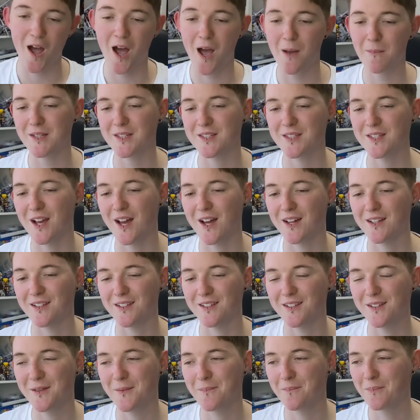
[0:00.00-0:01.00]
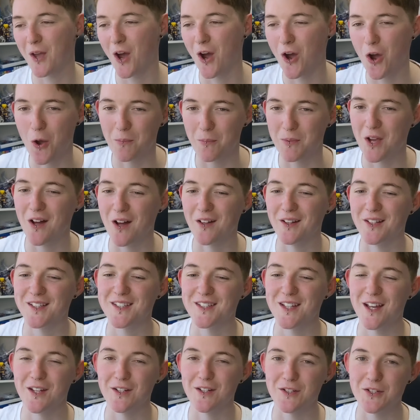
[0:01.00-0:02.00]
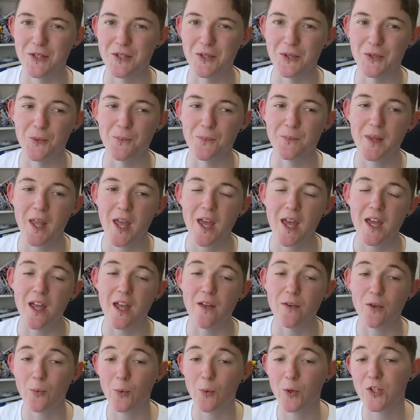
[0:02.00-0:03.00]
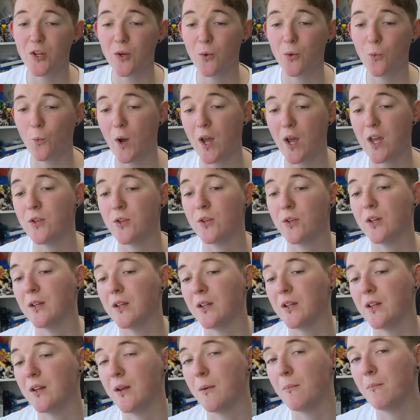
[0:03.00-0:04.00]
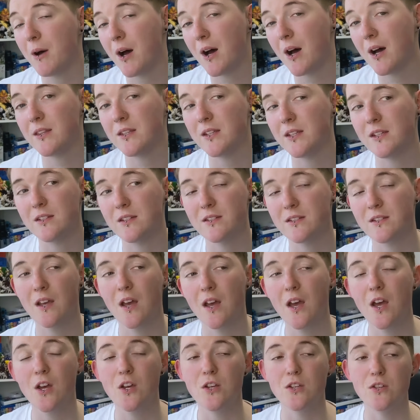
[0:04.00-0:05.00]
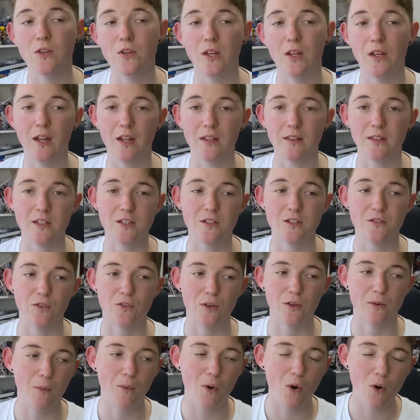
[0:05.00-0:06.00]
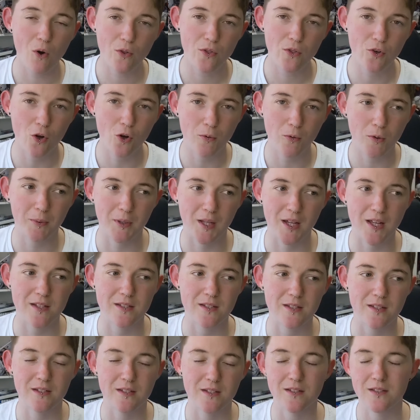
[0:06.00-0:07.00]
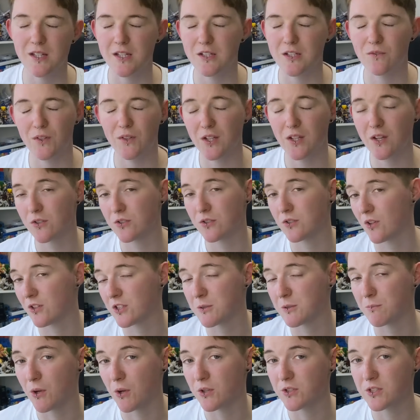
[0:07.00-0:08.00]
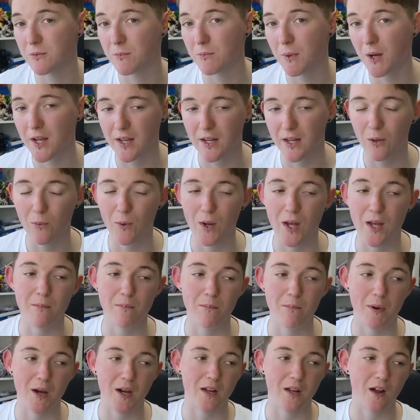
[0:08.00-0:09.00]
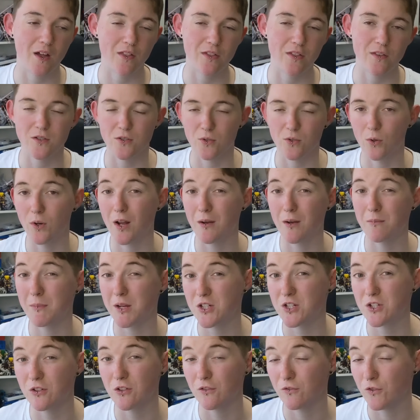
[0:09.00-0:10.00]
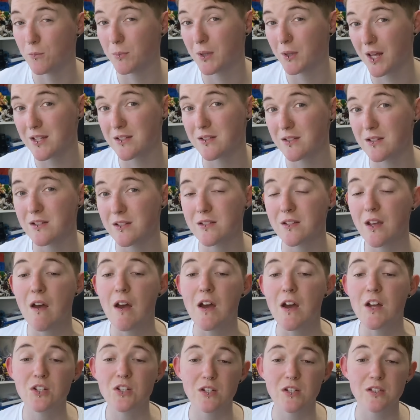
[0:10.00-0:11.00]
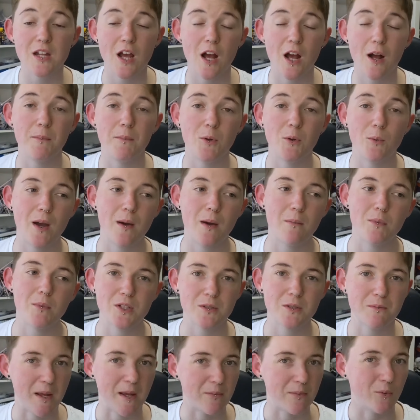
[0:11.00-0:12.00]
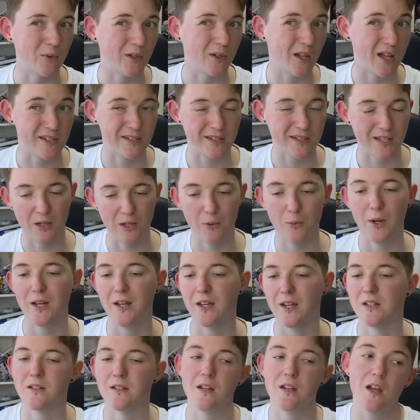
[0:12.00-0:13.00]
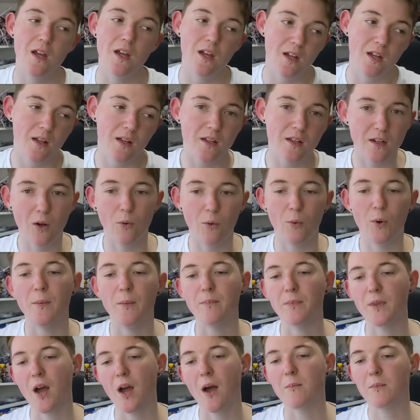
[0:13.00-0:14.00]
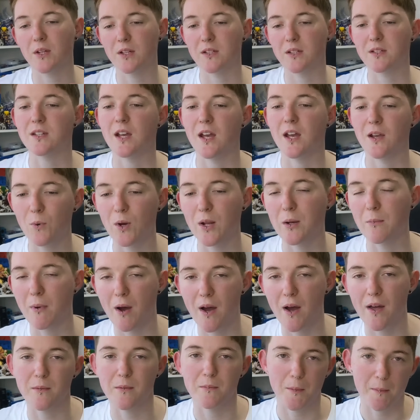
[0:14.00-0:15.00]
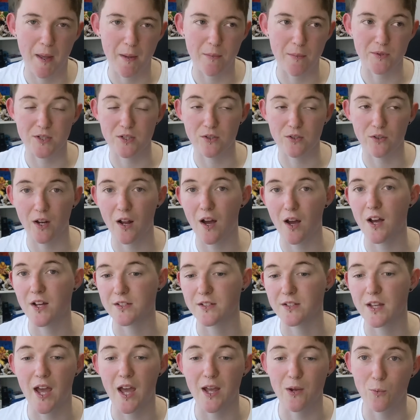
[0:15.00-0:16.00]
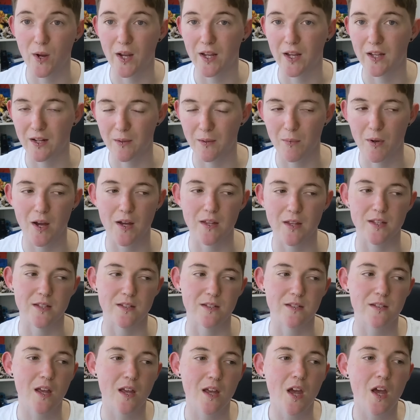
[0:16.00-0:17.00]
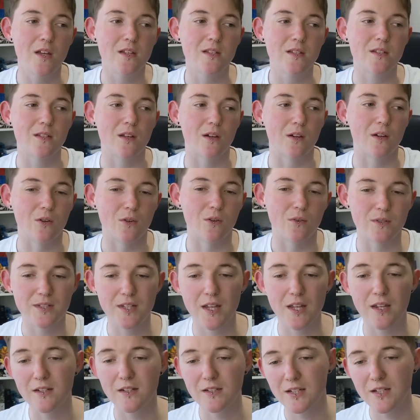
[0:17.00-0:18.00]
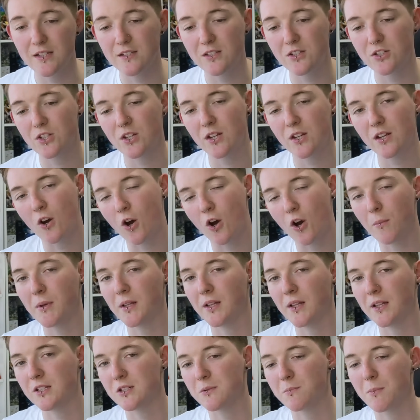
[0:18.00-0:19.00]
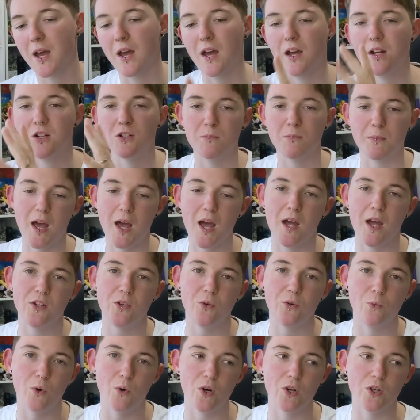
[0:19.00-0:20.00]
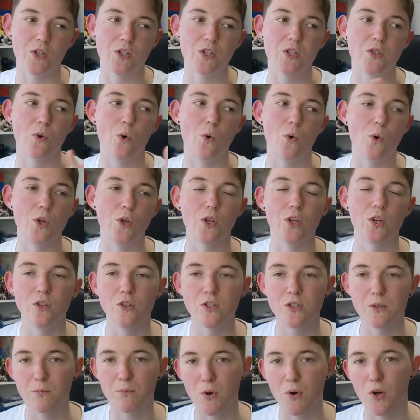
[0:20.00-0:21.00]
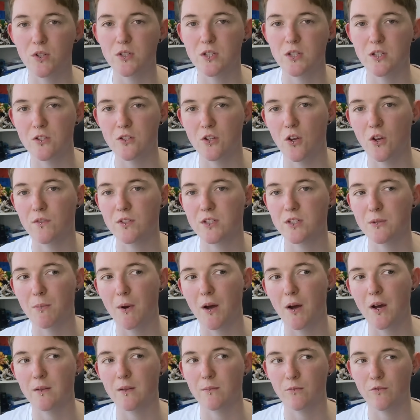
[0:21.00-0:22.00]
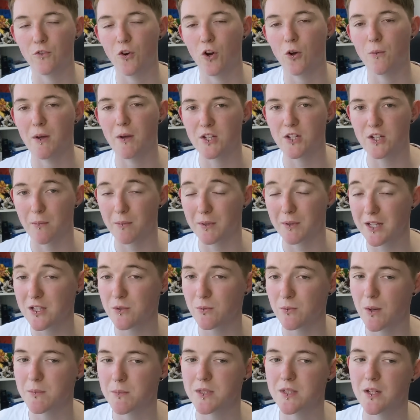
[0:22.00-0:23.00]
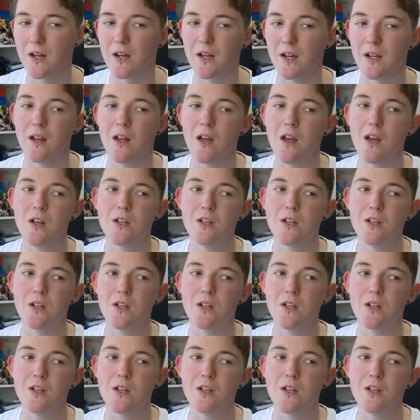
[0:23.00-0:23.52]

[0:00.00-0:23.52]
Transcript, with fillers: I'm excited. I hope y'all excited too. If you're wondering where you can buy this, you can get this from all the normal places. This video is not sponsored by anywhere, but I just thought I'd mention a few places just to help you out because people will ask anyway, and you know what, I'm going to say where to buy them, and people are still going to ask, hey, where can I buy this? So Zen and TCG, Hobbylink Japan, Japan you want, or you can use a proxy service to buy them from a Japanese website.